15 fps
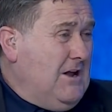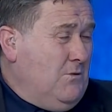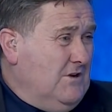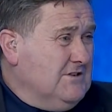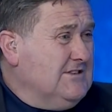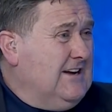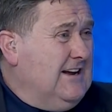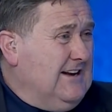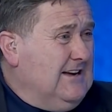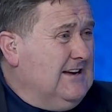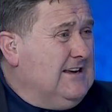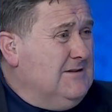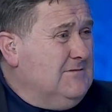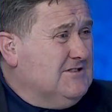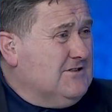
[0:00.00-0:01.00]
he wasn't
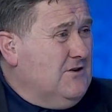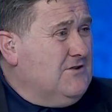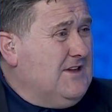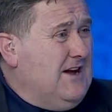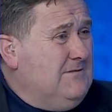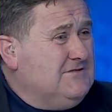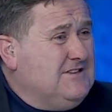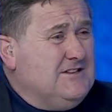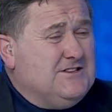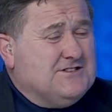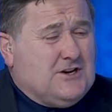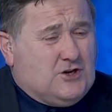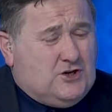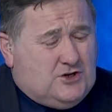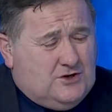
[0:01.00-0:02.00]
getting a game at Southampton.
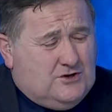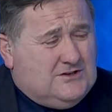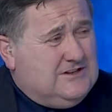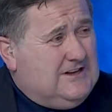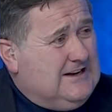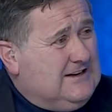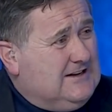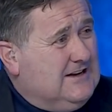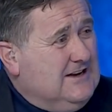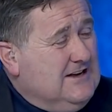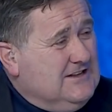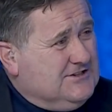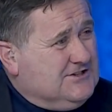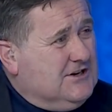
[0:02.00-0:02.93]
There's a good link.